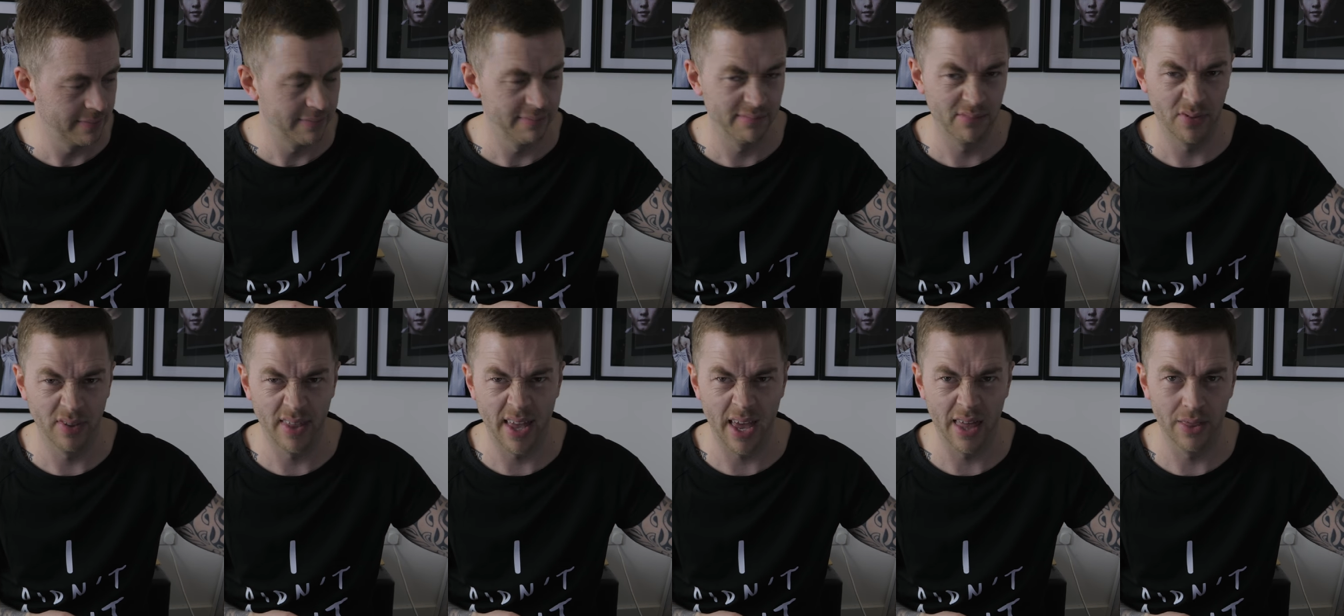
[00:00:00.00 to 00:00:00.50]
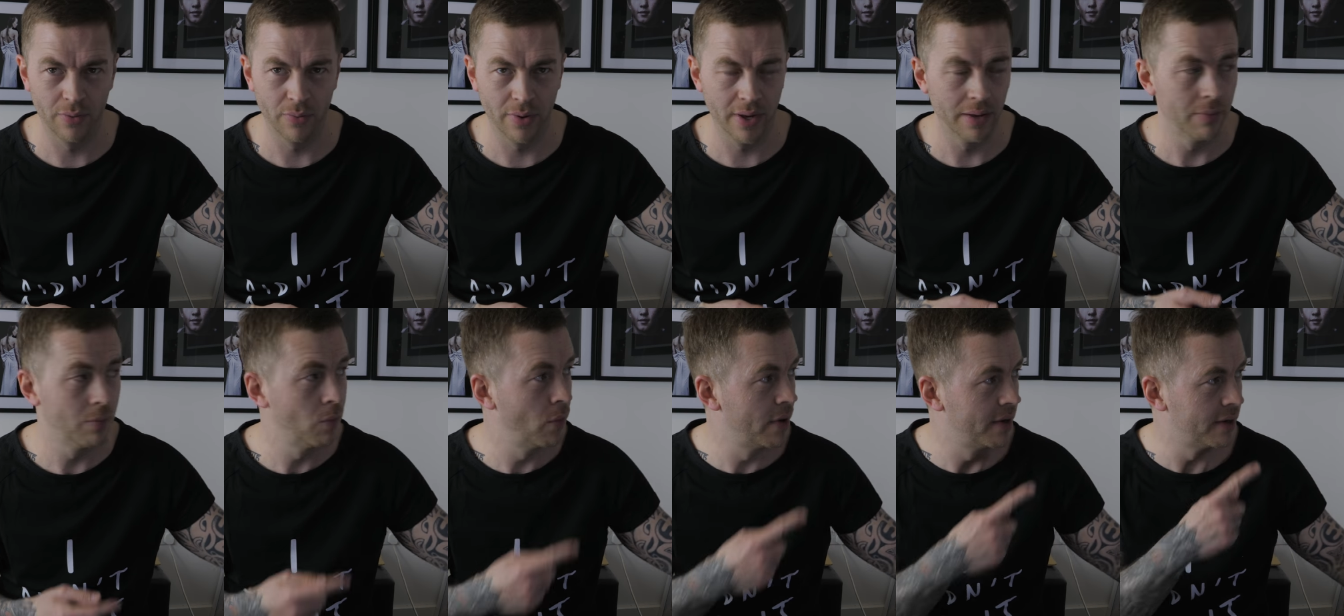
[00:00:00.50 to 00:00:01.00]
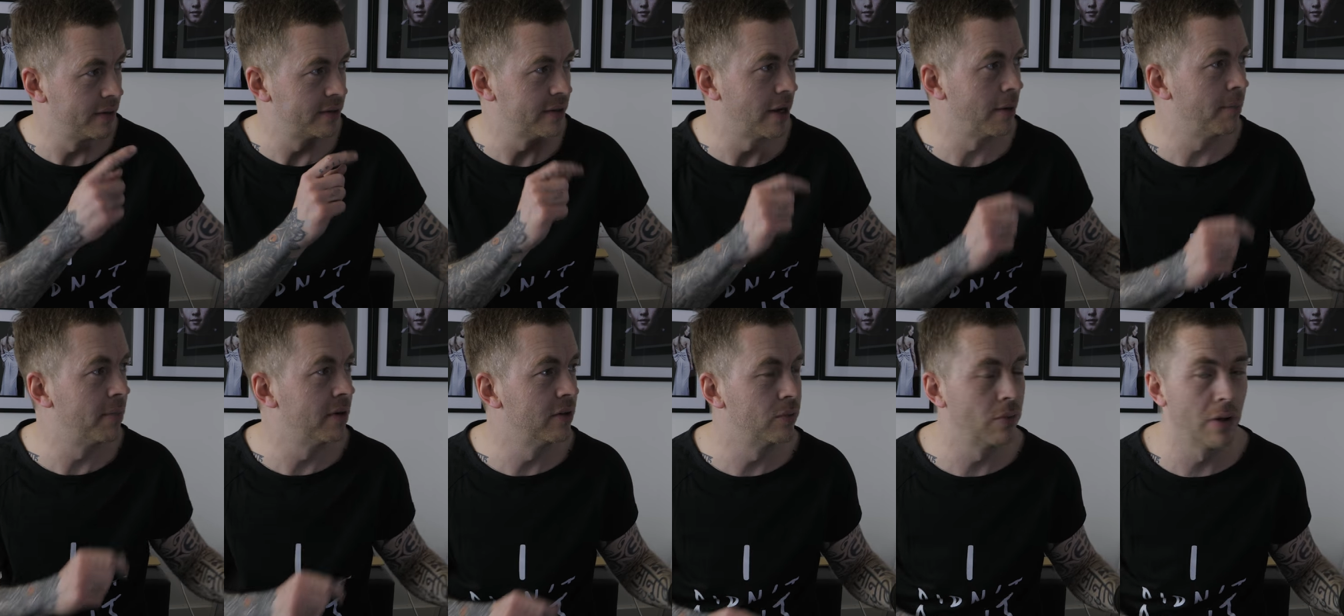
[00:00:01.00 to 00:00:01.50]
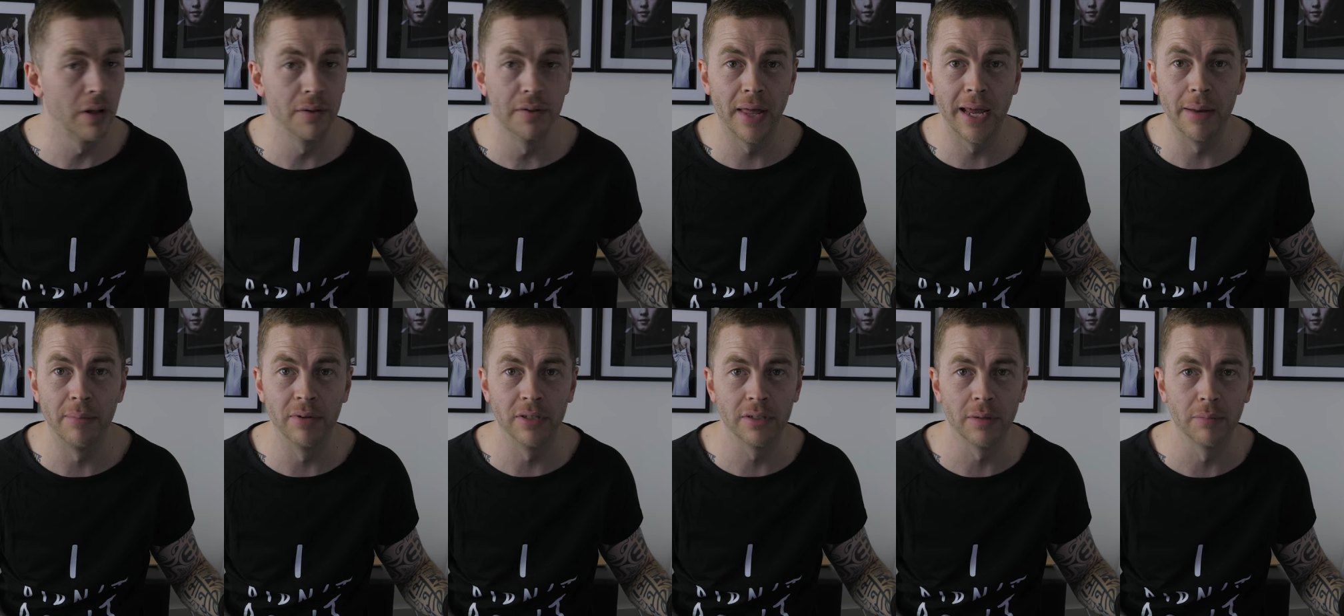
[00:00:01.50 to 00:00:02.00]
that out of the way. Windows open as well,
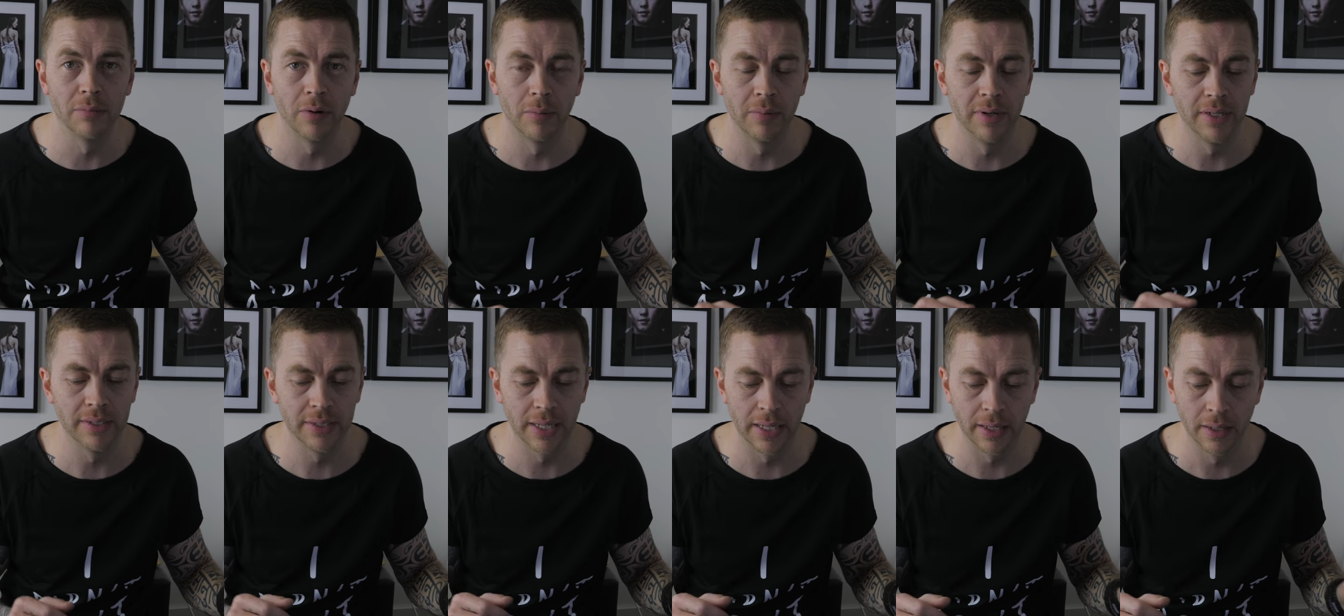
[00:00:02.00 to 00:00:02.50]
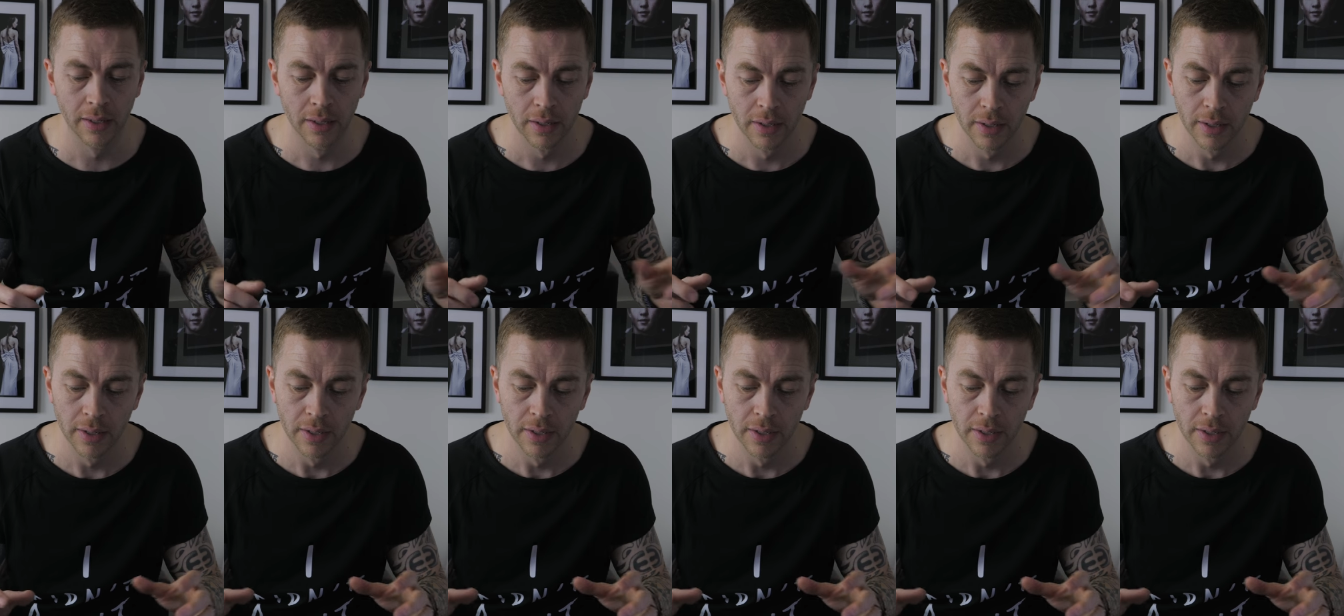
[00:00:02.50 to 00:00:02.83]
neighbours can probably see.